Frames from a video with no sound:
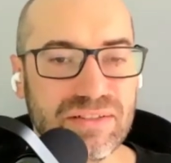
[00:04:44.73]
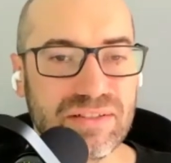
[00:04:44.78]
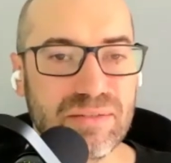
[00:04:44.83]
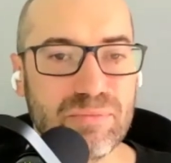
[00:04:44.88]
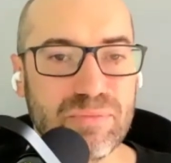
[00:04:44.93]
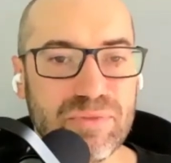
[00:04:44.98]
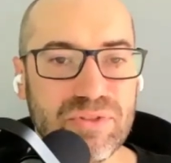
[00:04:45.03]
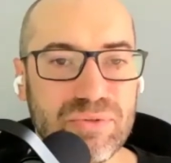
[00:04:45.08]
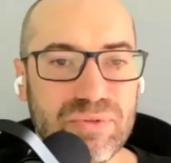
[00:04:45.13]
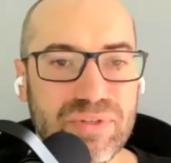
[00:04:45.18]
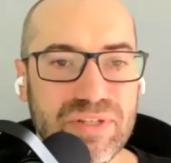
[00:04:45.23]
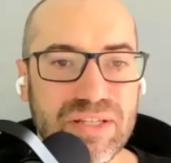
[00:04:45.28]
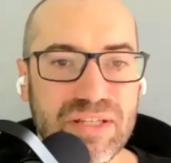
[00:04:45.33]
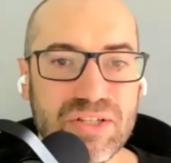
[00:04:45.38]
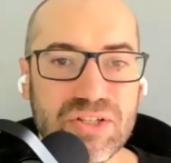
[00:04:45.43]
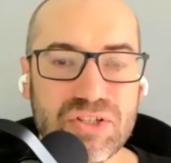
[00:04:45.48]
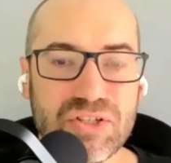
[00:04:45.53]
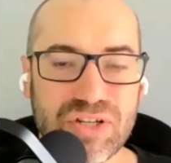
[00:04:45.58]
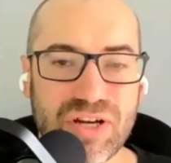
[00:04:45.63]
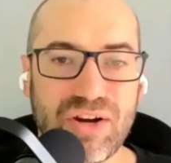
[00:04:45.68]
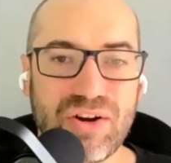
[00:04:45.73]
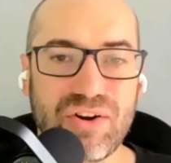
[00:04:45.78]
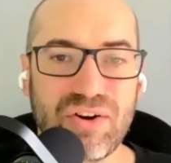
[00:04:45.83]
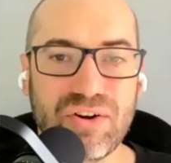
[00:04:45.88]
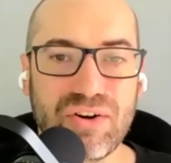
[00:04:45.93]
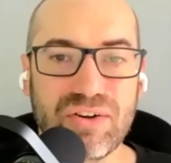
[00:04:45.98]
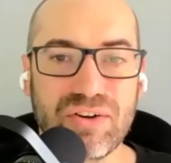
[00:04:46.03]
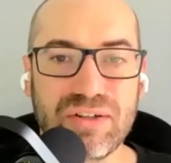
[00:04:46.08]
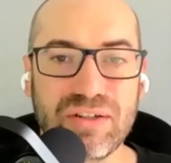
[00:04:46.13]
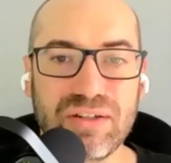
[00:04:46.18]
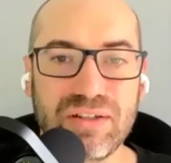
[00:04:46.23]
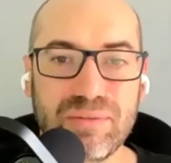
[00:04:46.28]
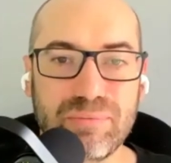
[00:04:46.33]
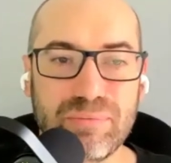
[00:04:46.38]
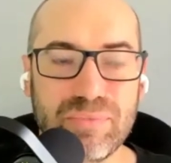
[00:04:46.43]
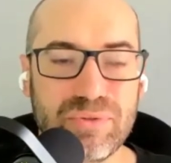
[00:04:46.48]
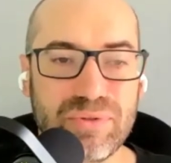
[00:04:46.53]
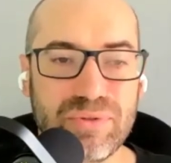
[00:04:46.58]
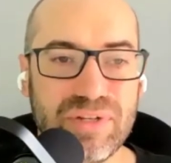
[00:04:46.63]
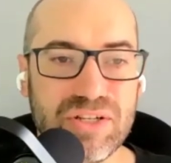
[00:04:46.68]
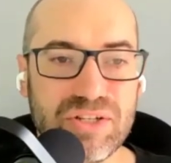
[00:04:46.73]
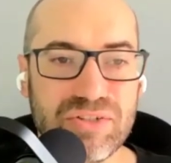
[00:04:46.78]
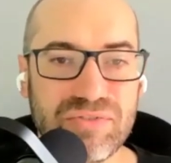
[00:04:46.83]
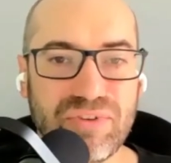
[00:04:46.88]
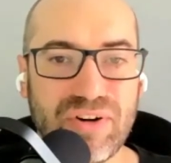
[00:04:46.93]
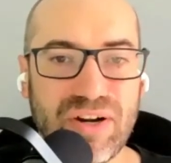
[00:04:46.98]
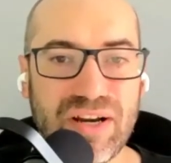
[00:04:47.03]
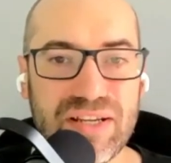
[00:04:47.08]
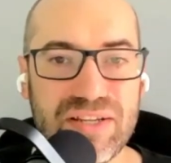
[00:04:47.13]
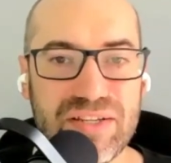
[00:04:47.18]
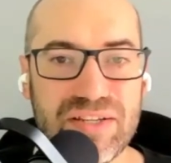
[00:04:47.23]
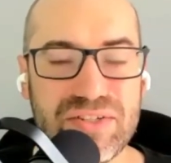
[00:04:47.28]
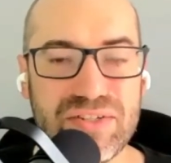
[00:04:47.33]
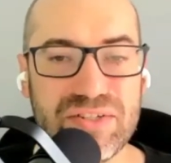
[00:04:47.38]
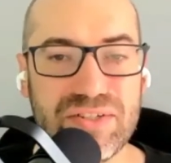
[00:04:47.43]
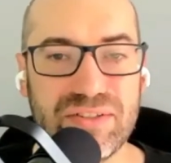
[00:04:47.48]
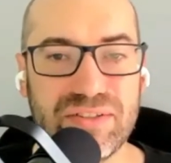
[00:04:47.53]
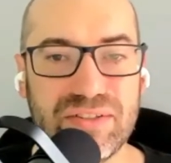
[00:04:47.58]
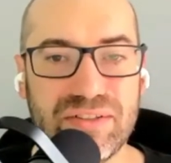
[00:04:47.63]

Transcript: in between each share, between each phrase,